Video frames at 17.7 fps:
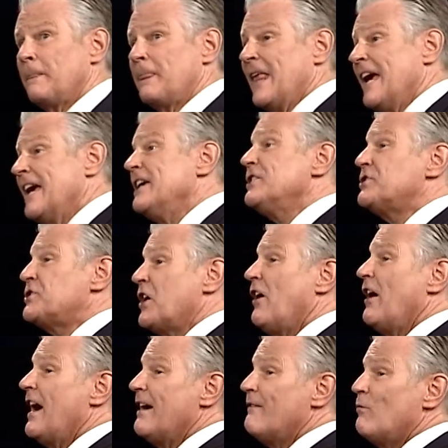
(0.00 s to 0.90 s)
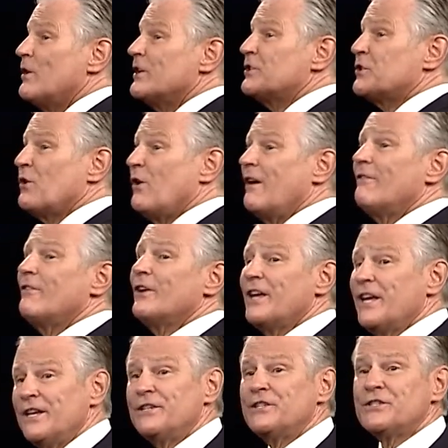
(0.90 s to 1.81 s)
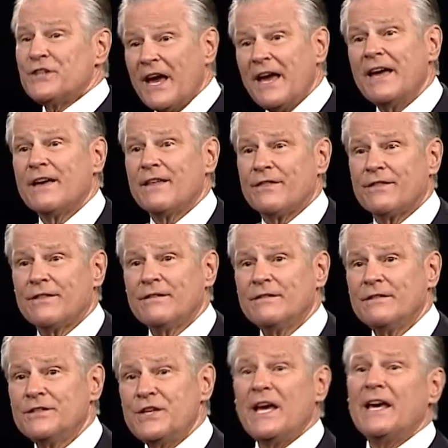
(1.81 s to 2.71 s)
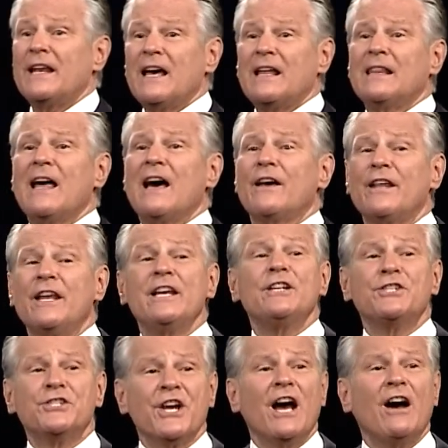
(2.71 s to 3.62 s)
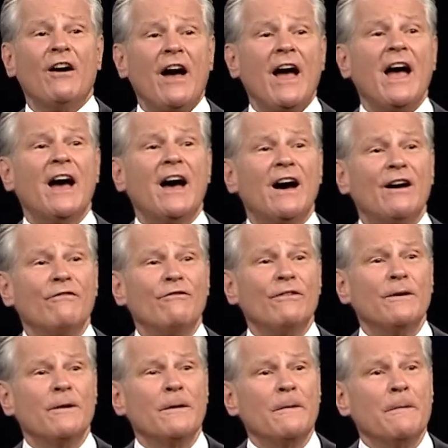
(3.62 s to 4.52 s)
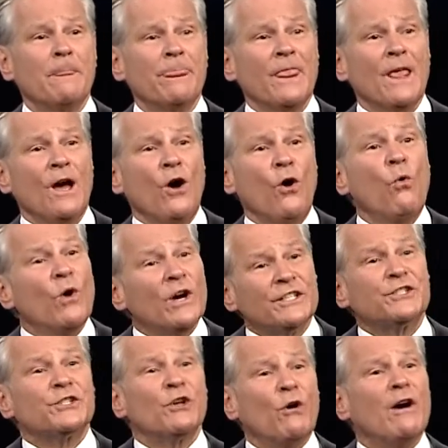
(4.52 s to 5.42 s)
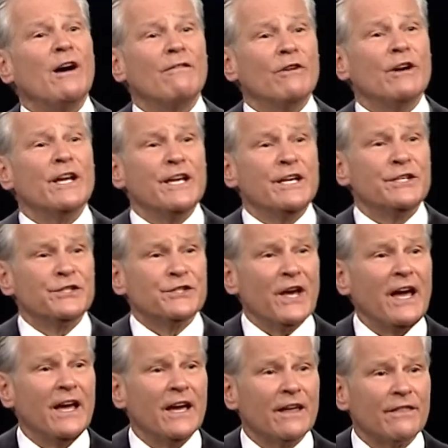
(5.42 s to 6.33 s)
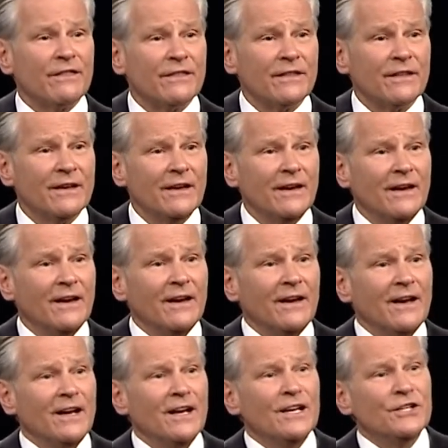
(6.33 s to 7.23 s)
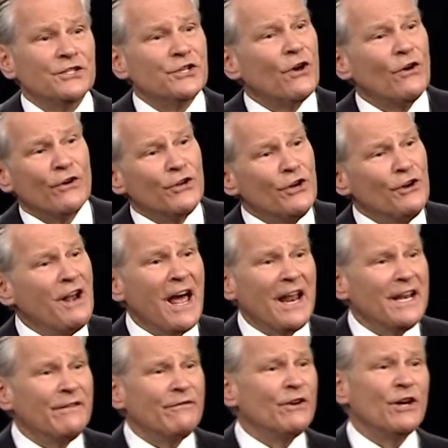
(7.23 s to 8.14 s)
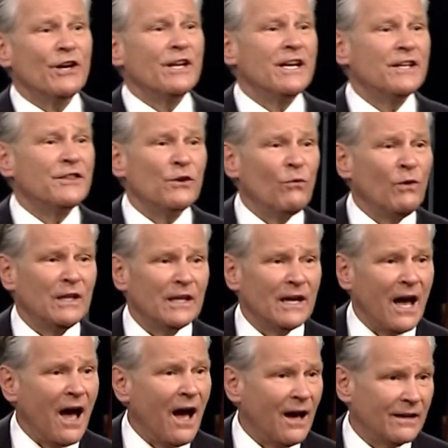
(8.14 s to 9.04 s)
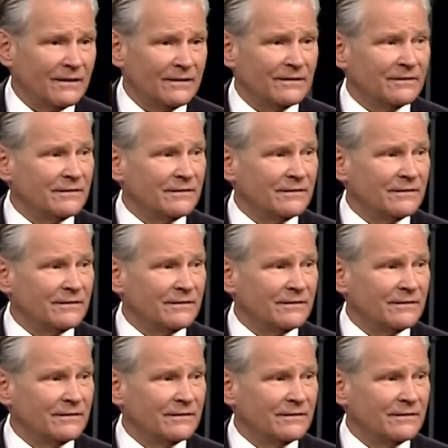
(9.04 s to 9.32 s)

He shall have whatsoever he saith. Say it out loud. He shall have, he shall have whatsoever he saith. Whatsoever he so saith. You're not even going to get the will of God.